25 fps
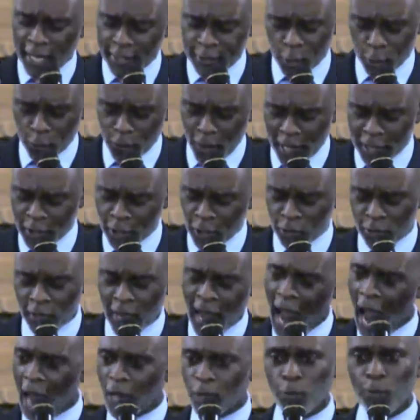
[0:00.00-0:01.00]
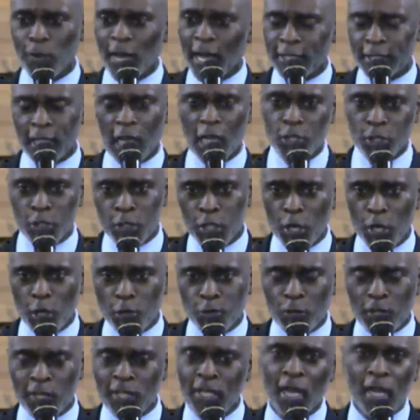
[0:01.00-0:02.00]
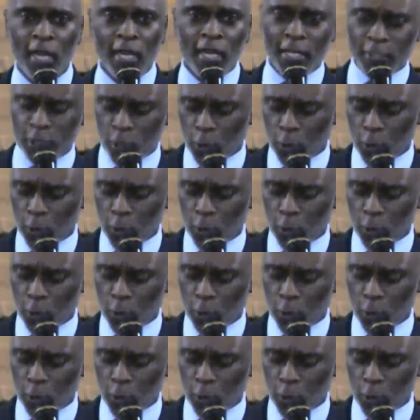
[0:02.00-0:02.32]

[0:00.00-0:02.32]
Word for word: It directs us on how to raise our children. It